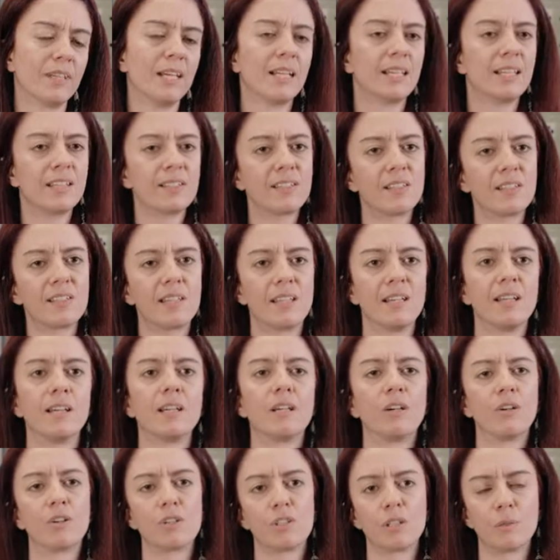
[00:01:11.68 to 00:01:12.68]
And this is
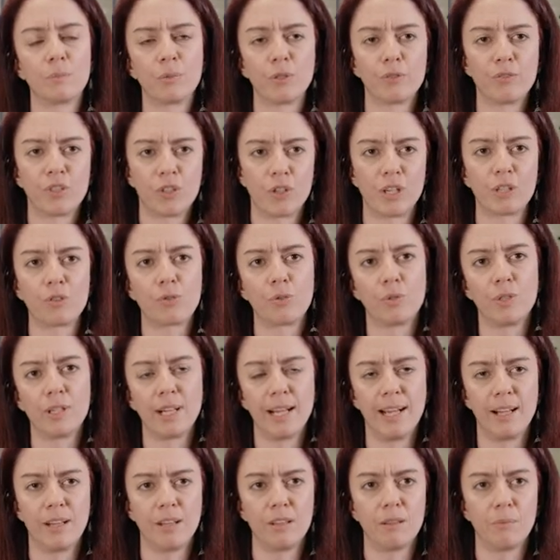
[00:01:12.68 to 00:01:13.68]
the concept of structural
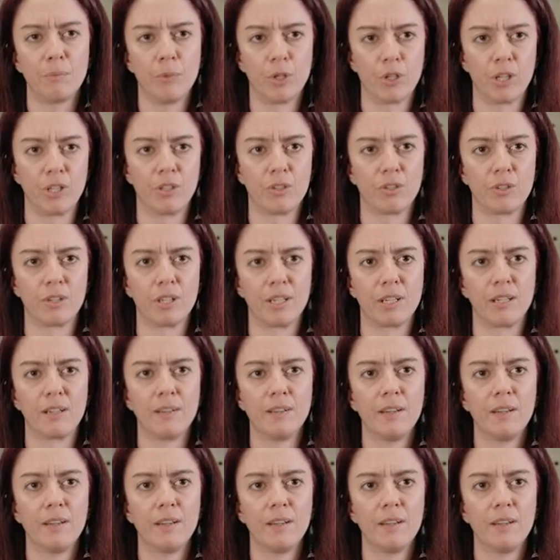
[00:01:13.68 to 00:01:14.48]
health monitoring.